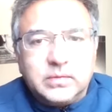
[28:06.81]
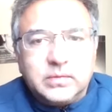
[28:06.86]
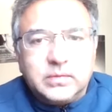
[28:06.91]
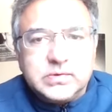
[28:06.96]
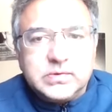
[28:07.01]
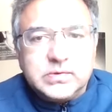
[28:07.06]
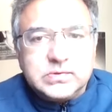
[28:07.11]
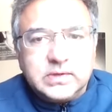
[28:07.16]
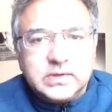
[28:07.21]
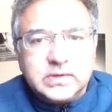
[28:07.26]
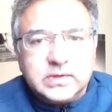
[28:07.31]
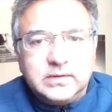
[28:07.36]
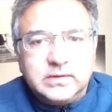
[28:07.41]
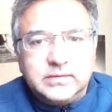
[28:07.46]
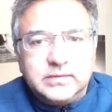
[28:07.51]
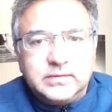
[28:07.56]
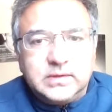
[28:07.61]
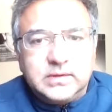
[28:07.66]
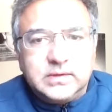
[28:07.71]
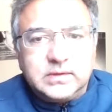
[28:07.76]
I wish I
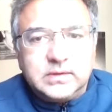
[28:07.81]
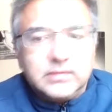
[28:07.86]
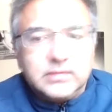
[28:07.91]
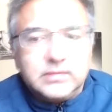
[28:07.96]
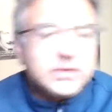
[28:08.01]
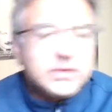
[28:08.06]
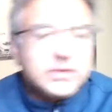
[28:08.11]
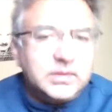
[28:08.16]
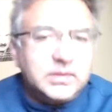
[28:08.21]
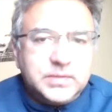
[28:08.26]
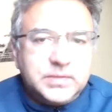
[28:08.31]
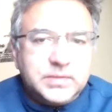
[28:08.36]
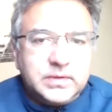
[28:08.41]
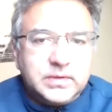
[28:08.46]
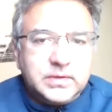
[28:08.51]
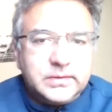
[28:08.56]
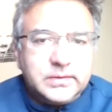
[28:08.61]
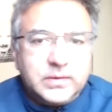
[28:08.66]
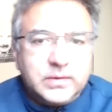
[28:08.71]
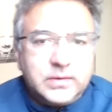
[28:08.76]
lived in a different time
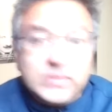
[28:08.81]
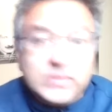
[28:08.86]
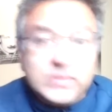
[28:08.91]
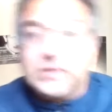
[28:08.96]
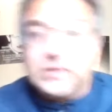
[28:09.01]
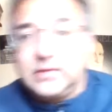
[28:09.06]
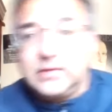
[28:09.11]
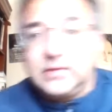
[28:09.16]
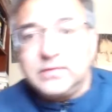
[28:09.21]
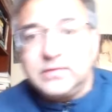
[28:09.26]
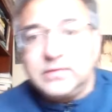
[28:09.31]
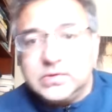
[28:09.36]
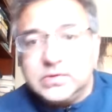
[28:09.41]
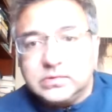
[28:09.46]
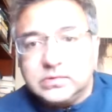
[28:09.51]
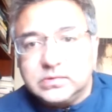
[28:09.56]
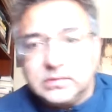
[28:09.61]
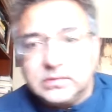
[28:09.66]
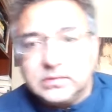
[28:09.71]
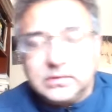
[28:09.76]
period. Or I wish I lived in the
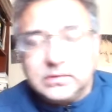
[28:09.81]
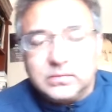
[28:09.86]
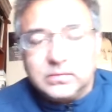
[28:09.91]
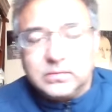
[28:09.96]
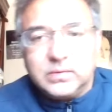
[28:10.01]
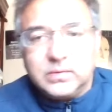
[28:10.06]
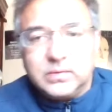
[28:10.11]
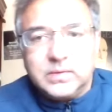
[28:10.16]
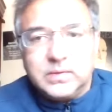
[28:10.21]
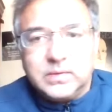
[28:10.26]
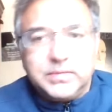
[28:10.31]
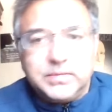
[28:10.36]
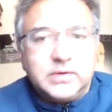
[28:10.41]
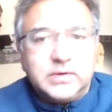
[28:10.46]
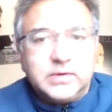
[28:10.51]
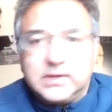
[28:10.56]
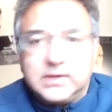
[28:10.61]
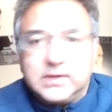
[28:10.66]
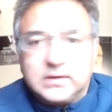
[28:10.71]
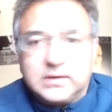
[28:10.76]
future. We had
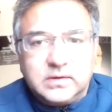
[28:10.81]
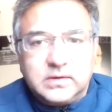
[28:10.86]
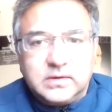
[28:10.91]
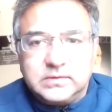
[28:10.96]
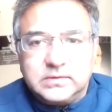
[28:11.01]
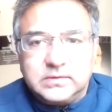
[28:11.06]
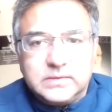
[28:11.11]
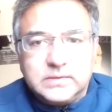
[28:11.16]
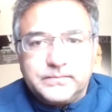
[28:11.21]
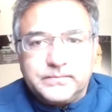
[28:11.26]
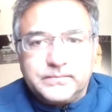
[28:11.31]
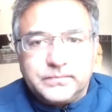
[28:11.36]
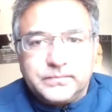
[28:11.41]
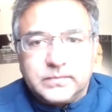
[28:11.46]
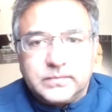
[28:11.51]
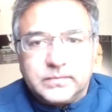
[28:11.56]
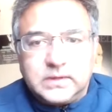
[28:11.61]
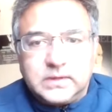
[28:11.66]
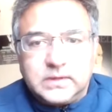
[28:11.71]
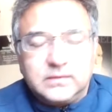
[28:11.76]
better technology.
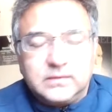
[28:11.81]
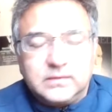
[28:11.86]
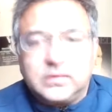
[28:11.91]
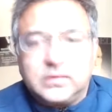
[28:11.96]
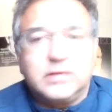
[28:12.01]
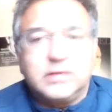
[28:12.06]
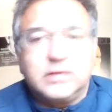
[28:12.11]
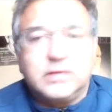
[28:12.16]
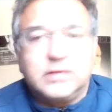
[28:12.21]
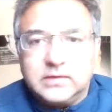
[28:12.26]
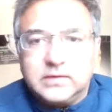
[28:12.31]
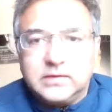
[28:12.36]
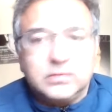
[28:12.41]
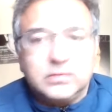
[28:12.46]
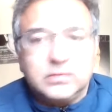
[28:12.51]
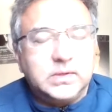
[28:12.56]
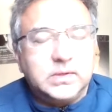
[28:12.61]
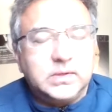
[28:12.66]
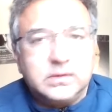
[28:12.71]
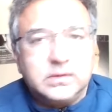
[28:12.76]
We can solve
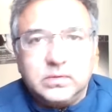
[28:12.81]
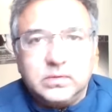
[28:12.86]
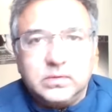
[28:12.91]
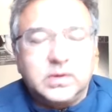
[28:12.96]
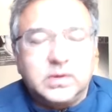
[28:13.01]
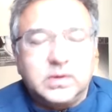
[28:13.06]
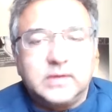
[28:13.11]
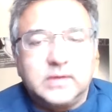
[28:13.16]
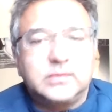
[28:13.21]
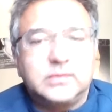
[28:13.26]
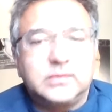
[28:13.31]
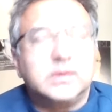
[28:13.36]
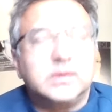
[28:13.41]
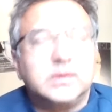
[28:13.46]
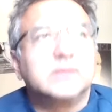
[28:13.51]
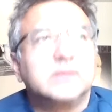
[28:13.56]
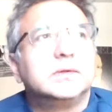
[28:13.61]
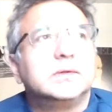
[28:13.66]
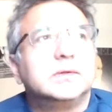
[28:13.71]
cancer. We can do all kinds of things.